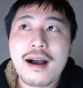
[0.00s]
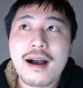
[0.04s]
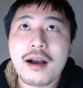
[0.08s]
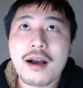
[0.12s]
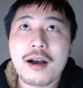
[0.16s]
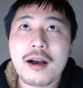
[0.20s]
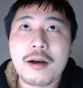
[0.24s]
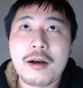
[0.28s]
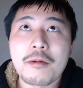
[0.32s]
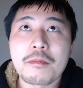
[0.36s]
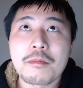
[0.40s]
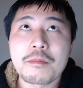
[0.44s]

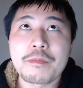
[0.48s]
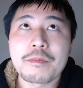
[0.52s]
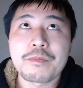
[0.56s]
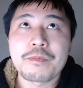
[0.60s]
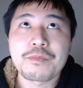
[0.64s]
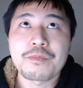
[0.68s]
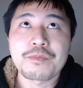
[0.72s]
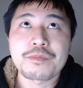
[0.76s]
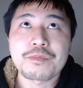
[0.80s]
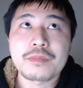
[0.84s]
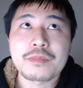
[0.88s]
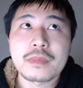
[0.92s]
Um,
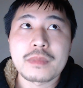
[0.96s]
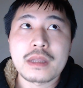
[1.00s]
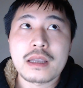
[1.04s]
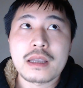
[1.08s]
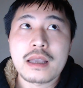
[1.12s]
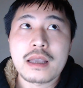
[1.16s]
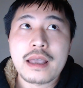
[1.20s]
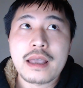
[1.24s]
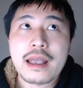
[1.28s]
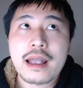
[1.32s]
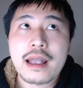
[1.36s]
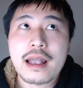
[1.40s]

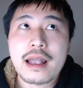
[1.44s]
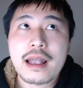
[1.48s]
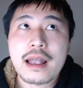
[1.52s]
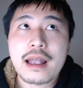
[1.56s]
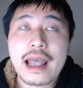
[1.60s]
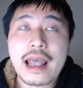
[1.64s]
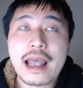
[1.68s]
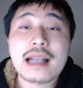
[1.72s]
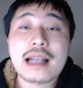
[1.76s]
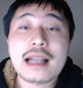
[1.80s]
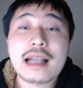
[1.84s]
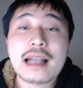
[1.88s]

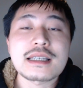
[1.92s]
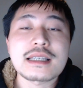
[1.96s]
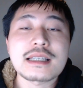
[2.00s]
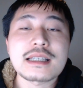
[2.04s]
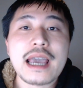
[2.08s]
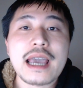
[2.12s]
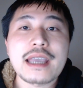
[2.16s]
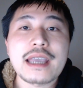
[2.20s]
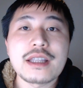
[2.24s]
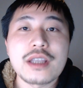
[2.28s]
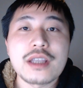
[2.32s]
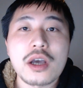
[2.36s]
and as a
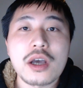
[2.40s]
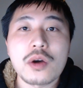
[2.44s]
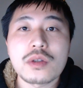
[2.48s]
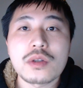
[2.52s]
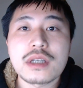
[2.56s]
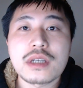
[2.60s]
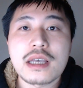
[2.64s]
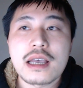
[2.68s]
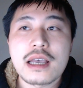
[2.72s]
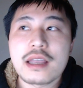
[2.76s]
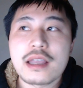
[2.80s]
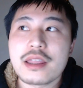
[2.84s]
side
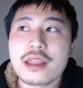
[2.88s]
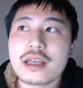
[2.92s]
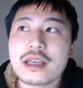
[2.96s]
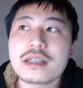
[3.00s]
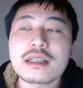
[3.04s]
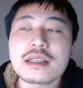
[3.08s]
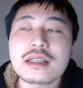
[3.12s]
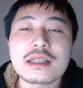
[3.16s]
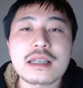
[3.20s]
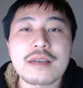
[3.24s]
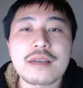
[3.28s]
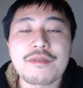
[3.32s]
note,
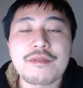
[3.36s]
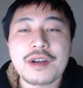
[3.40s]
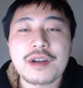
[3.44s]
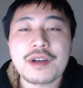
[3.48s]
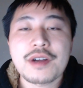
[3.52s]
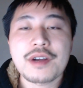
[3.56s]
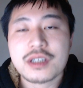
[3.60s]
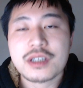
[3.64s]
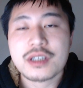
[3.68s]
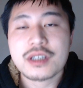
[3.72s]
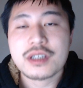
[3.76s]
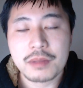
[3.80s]
this is a
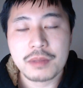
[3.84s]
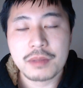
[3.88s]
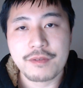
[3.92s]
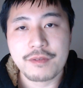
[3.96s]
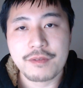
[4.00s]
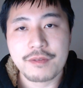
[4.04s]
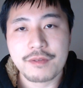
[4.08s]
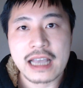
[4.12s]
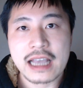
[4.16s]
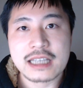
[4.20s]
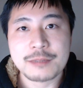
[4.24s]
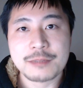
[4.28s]
very
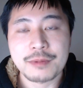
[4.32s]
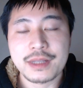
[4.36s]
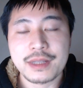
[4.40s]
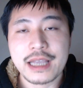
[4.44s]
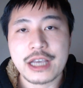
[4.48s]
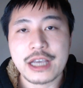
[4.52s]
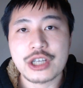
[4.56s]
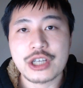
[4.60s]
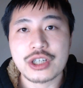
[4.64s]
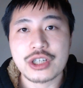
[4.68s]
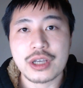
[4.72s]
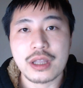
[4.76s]
simplified
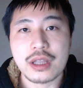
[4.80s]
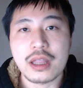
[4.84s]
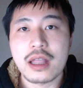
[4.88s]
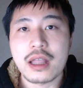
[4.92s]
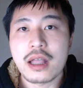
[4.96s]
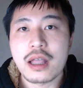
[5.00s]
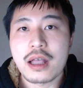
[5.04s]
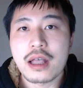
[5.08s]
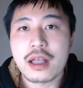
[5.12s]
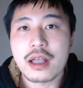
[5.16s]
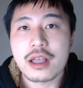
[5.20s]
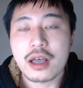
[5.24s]
explanation.
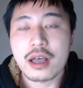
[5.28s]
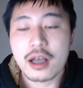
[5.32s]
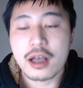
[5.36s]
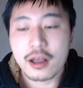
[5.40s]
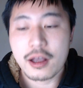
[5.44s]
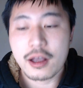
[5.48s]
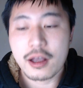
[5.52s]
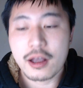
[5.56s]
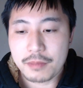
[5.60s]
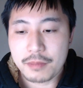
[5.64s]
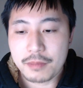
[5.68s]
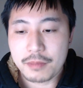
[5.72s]

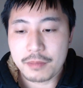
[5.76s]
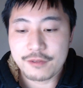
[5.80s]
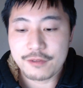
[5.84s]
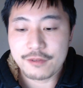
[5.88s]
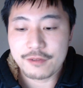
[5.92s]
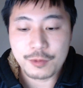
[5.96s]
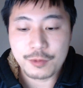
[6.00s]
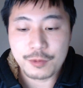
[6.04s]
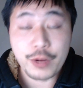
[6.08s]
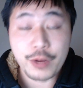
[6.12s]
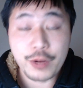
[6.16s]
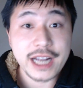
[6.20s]
Um, if
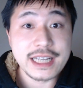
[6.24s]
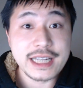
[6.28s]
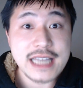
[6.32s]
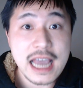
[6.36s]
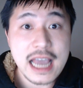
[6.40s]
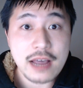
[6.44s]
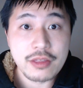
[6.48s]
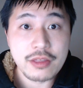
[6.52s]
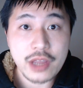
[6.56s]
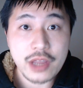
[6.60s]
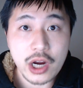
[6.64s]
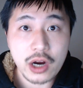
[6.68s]
we break
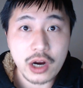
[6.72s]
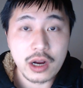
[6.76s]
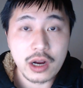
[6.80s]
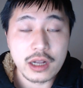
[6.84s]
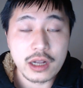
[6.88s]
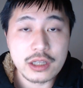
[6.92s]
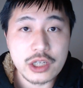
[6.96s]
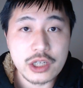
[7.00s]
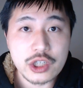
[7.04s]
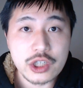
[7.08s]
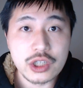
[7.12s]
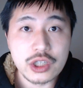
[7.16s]
down, there are
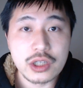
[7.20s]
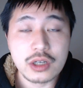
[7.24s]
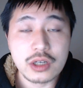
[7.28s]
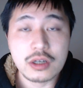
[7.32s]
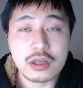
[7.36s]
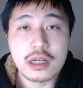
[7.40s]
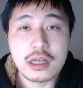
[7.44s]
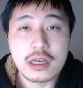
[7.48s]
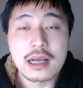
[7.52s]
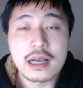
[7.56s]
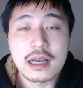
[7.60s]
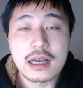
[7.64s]
additional
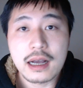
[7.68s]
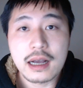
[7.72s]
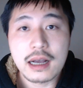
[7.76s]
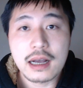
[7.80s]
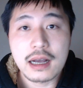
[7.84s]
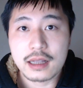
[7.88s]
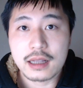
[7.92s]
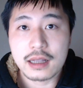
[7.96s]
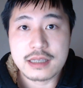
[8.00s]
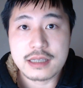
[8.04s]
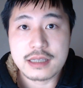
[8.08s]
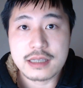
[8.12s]
uh,
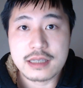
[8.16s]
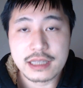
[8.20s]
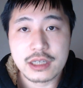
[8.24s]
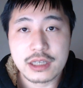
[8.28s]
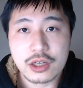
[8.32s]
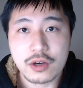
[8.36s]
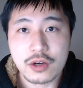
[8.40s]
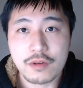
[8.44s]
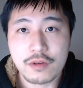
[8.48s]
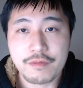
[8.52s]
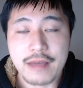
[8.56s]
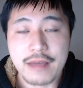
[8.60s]

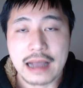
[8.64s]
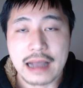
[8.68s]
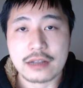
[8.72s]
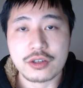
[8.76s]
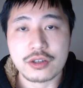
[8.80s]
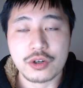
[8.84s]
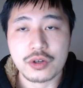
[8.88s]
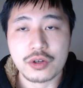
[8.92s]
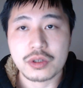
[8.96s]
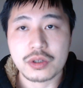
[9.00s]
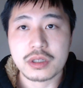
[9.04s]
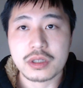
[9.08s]
technical
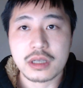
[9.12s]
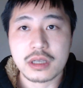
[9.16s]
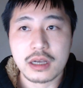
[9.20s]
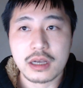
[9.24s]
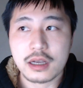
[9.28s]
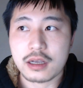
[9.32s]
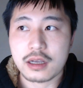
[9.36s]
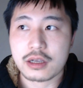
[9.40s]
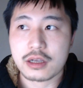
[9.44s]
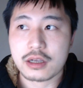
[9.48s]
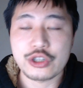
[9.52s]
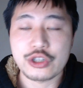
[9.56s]
factors uh,
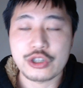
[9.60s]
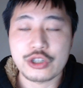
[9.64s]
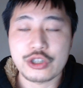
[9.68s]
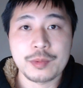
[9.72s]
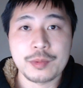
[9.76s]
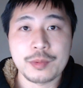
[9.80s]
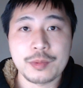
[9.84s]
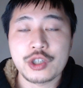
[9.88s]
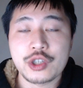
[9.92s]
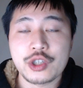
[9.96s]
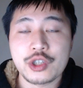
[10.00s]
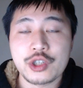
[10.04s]

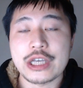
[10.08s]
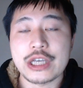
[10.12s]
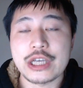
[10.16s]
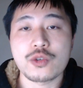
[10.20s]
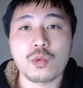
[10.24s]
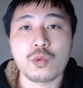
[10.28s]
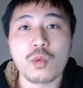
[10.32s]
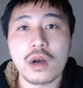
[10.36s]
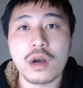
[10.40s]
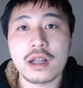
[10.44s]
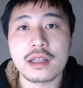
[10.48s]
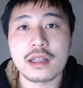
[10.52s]
contributing to each
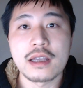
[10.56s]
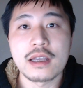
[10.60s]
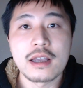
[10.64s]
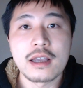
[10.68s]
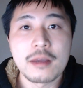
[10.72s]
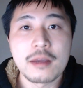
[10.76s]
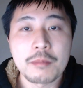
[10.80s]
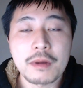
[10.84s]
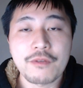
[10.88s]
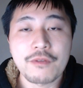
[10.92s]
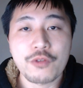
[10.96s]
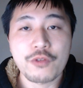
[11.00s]
one,
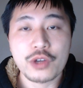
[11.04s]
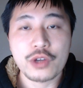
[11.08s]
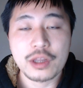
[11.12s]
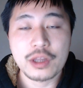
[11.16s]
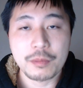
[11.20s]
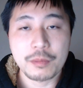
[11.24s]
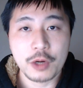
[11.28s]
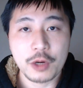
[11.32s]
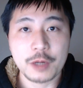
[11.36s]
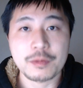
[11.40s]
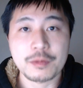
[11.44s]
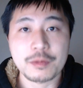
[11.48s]
but for the
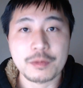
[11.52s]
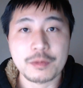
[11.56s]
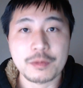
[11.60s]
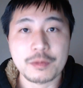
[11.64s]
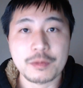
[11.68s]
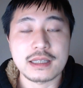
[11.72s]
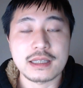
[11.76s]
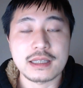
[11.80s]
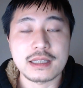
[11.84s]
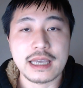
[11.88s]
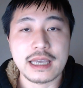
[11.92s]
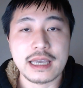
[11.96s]
purpose and
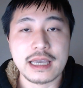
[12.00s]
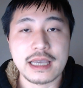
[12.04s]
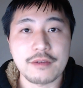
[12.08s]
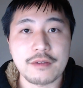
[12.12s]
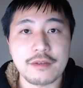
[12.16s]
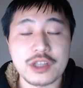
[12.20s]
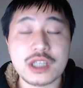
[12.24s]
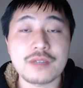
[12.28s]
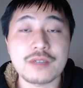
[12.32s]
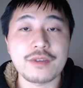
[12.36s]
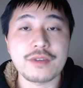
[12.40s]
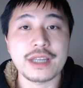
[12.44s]
intent of
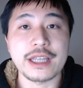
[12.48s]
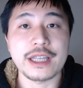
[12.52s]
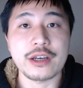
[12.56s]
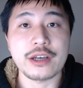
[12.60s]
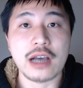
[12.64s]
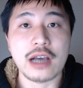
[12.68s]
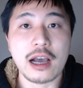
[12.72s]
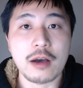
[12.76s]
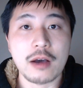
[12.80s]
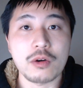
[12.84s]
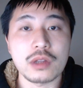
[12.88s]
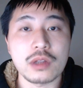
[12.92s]
this
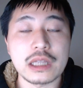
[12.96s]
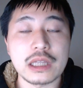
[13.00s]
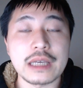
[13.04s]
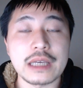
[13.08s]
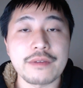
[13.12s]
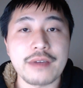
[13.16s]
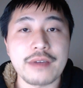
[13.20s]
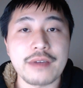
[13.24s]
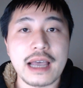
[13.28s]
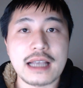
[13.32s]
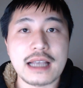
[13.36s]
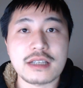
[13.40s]
video, I'll
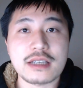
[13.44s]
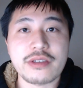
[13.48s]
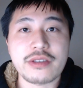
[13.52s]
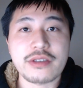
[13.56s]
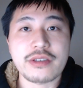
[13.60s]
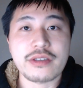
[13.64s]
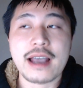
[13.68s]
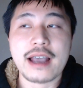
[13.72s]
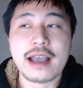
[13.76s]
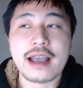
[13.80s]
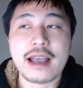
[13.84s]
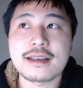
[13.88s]
leave as
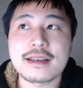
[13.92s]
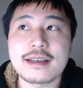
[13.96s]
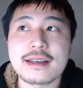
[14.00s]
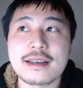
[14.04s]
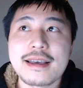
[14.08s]
that.